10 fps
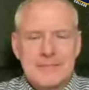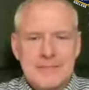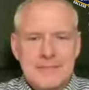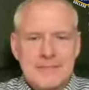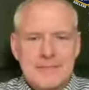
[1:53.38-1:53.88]

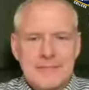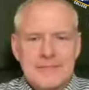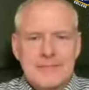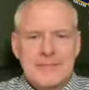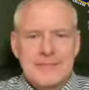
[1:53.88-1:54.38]

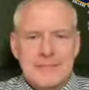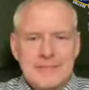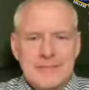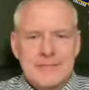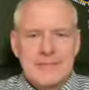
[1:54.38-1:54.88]

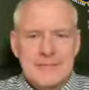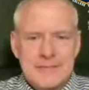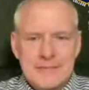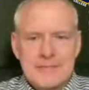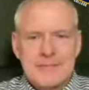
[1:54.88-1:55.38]

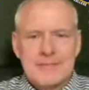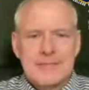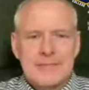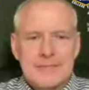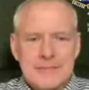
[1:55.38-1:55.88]

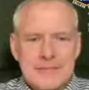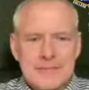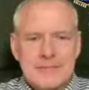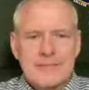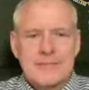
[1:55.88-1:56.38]

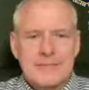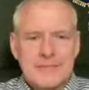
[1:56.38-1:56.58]
No words are spoken by the person on screen.